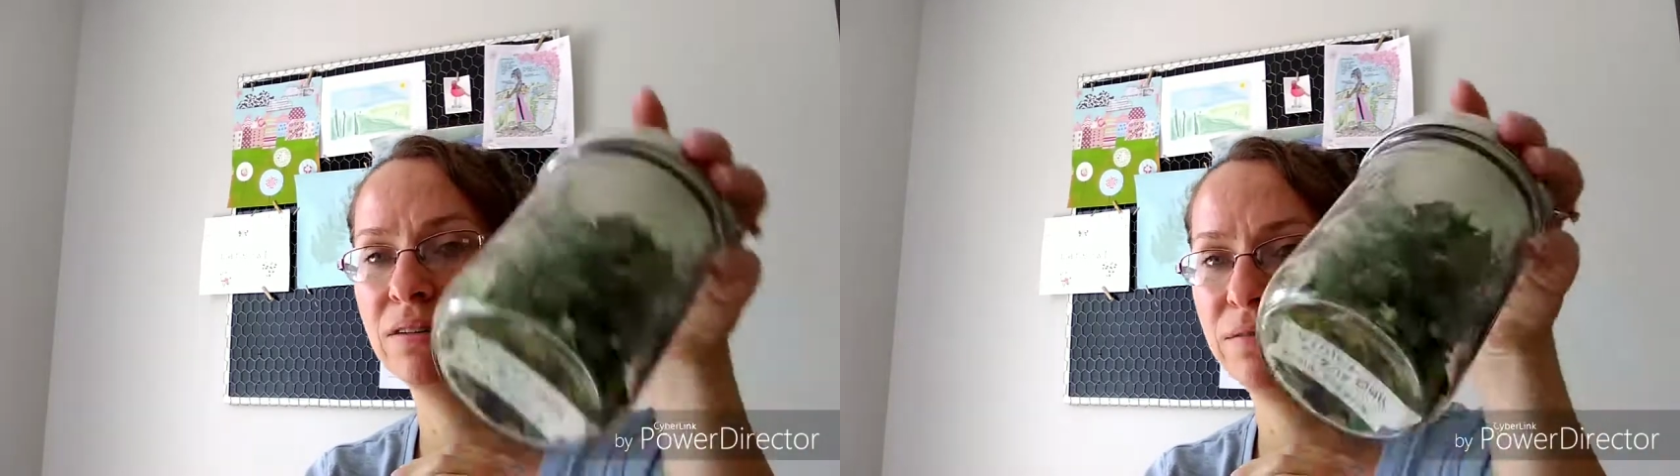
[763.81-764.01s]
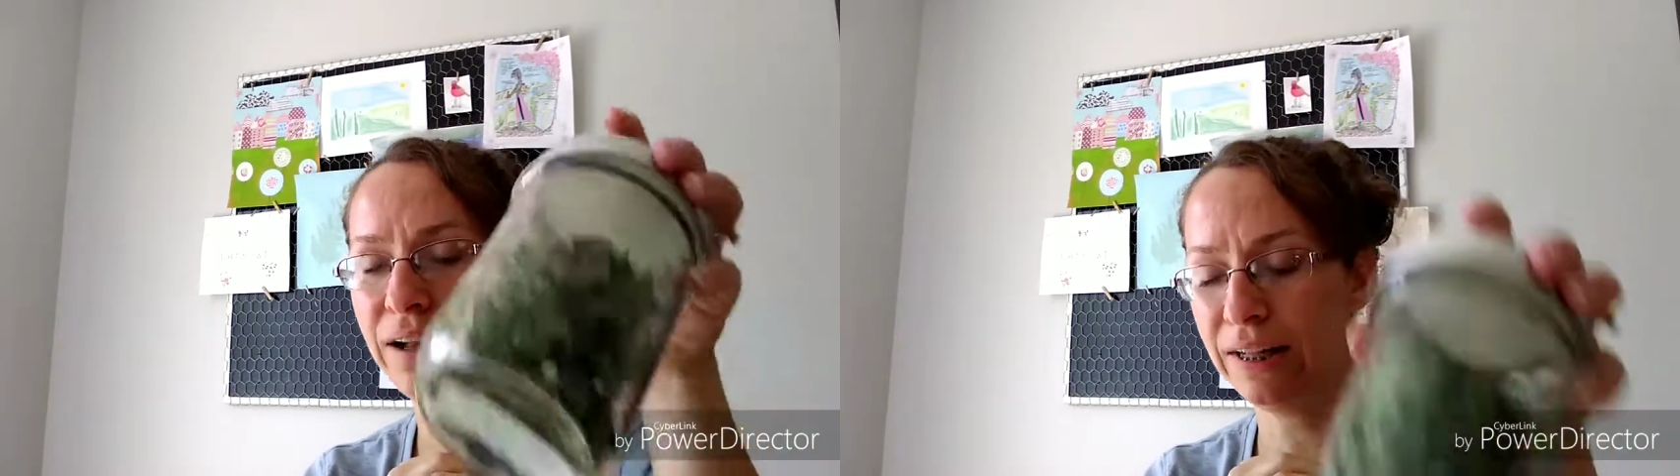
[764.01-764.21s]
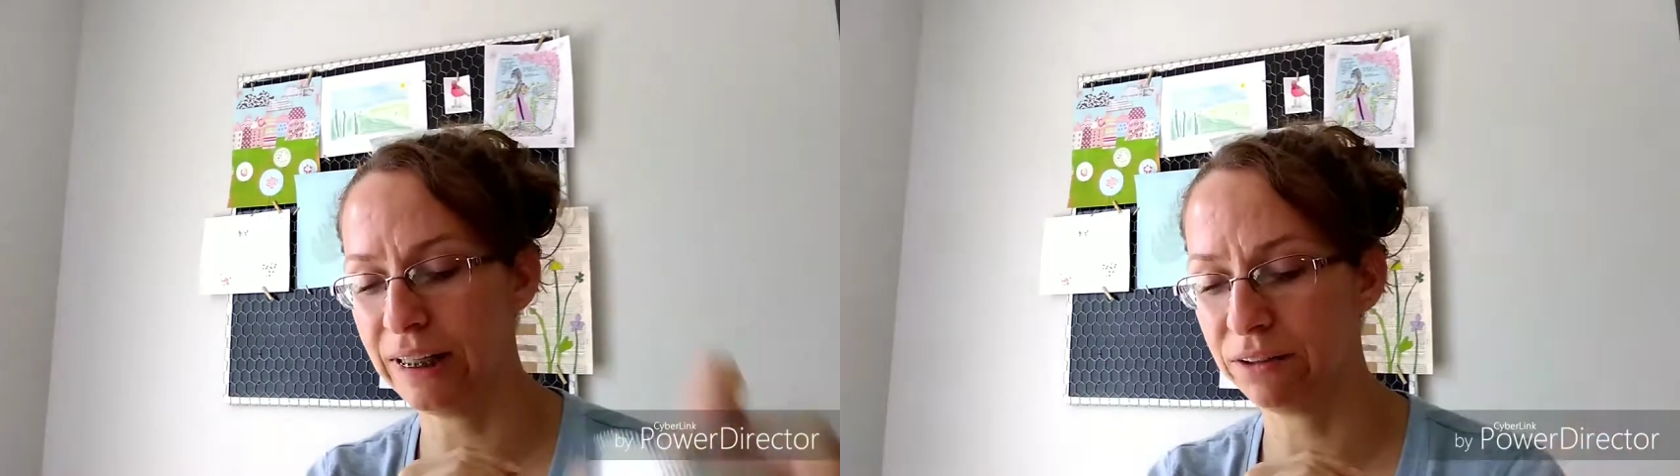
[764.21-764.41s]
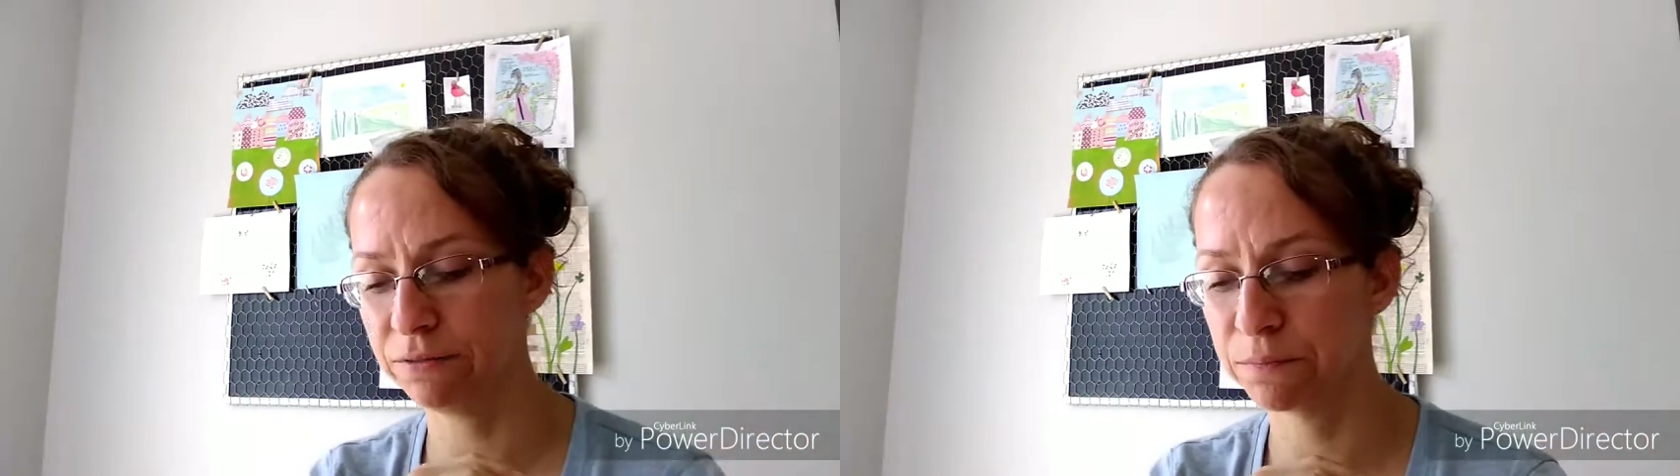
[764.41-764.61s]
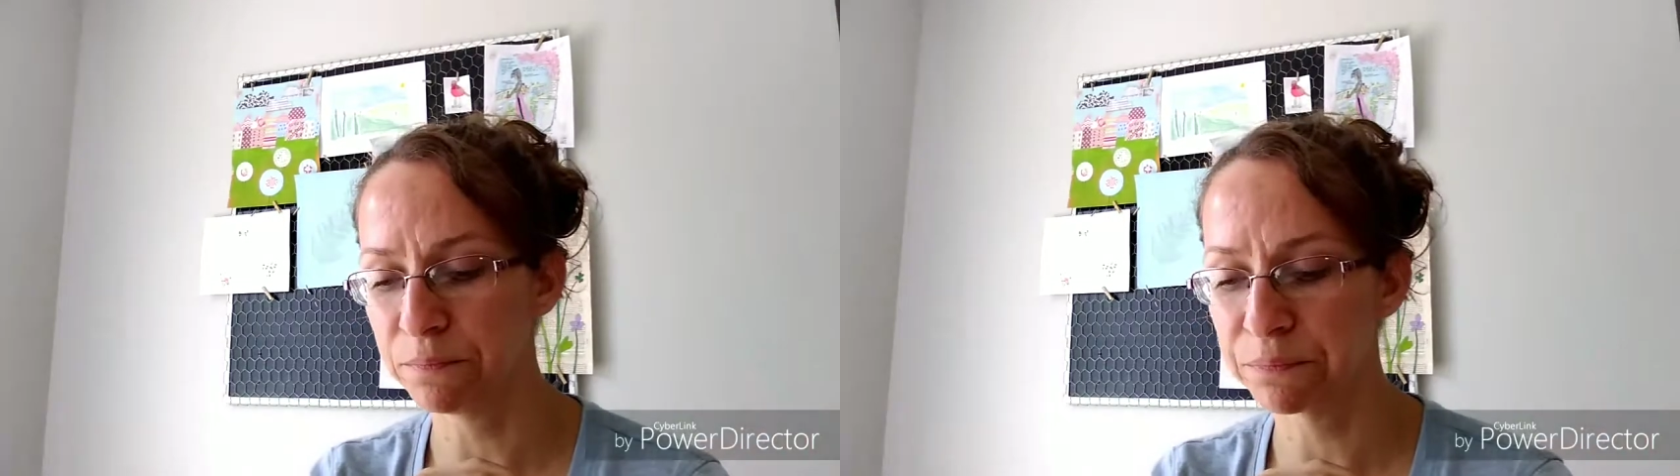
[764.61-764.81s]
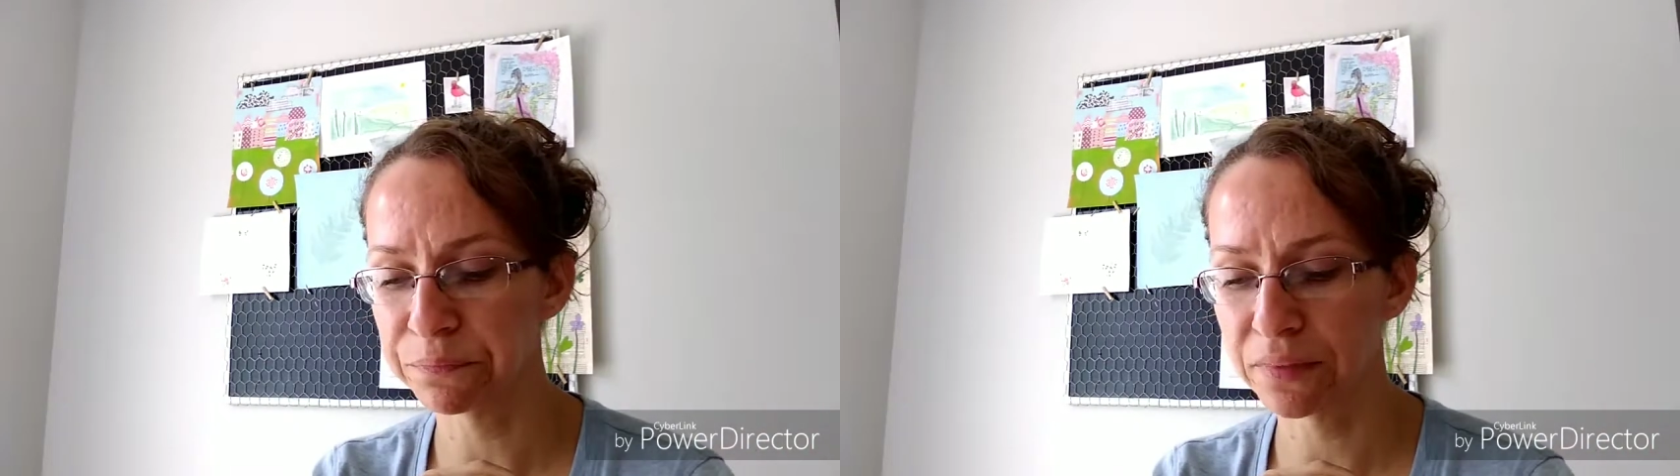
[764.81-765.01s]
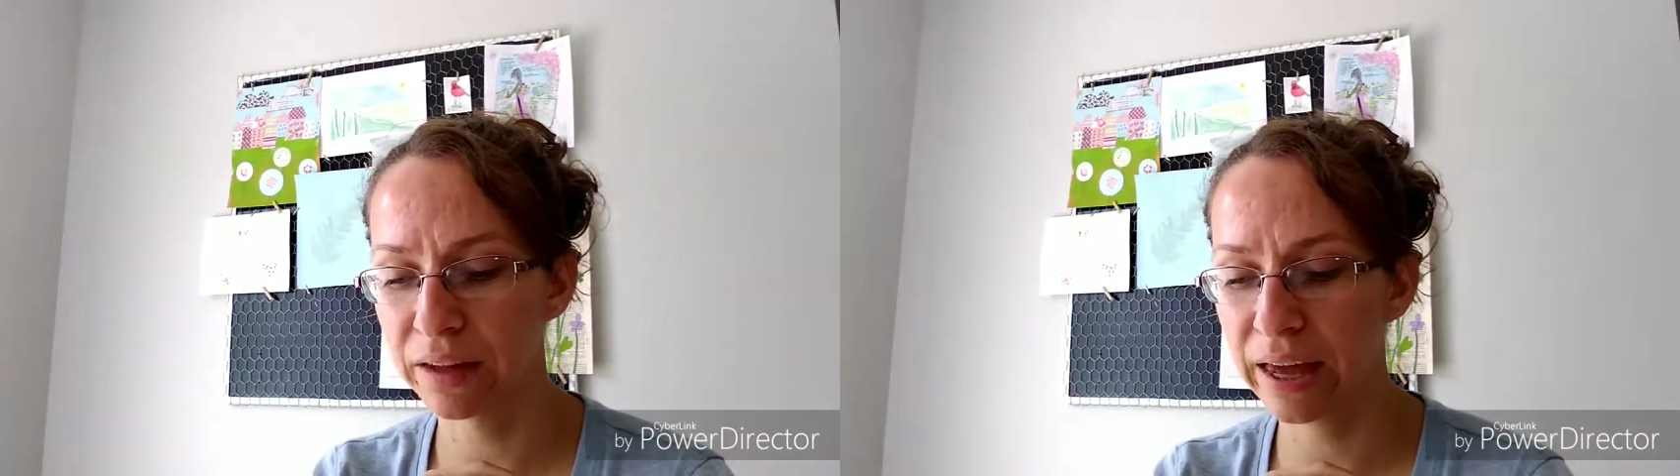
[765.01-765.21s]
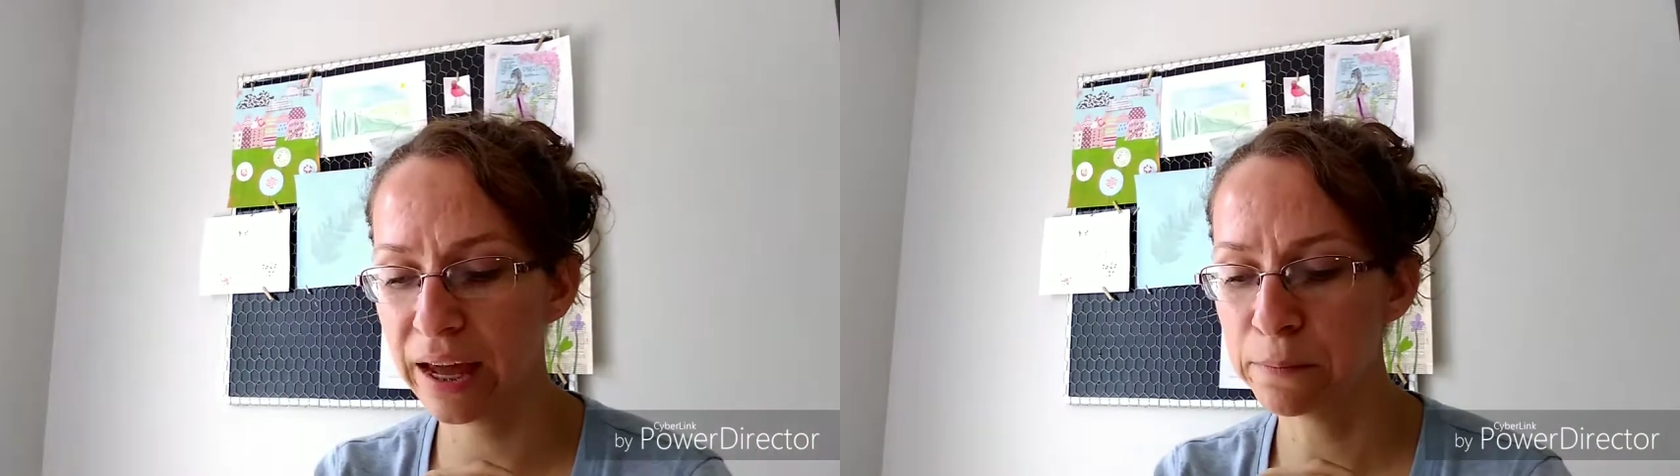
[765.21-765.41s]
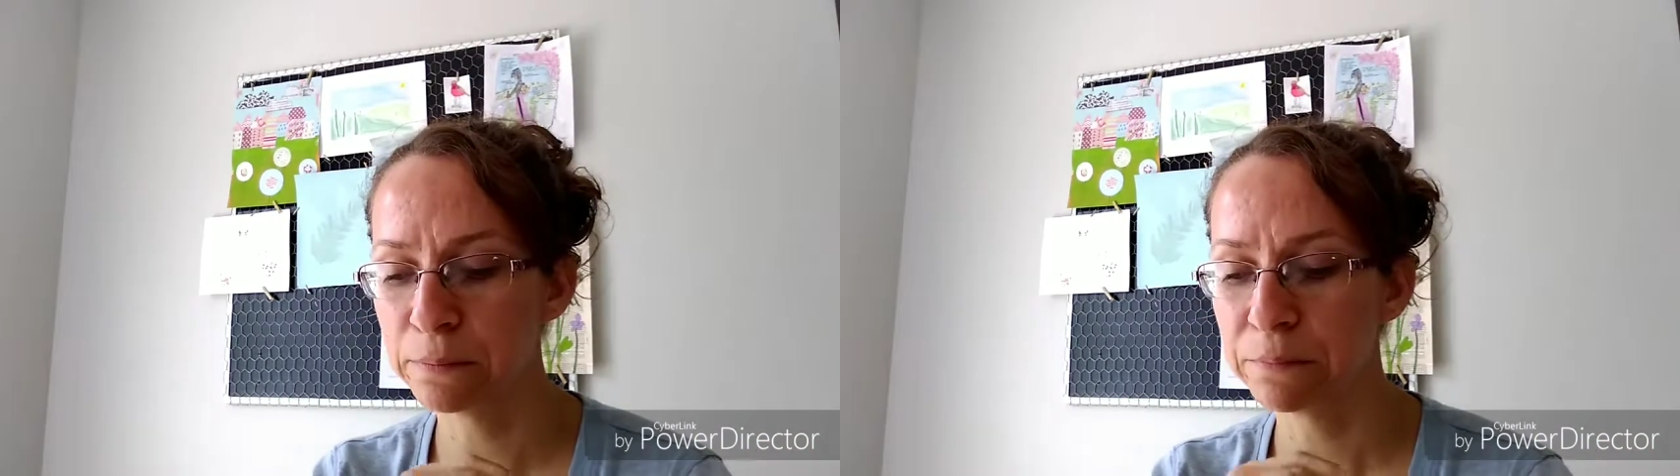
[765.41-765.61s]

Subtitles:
violet leaf. Okay.